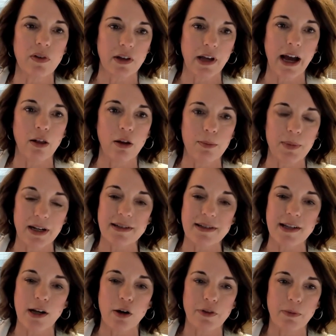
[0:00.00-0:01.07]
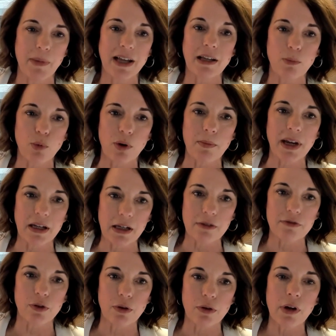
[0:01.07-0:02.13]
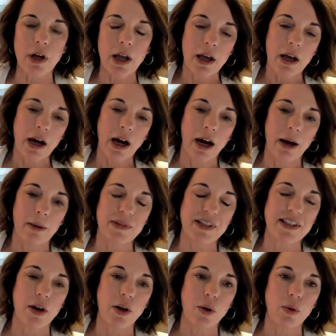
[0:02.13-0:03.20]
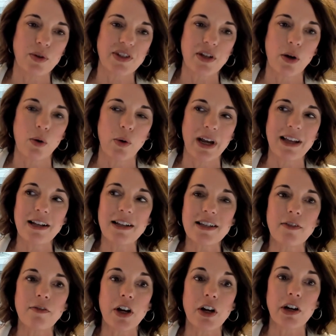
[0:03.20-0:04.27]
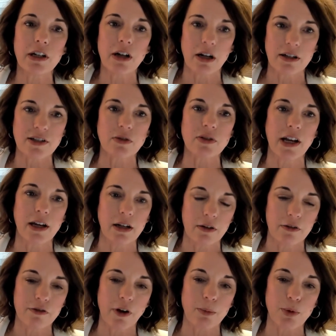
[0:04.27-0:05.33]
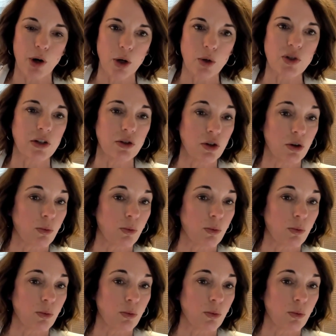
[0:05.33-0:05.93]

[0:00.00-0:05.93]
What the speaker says: the element itself and make it more meaningful. So it is a very consultative approach, and you're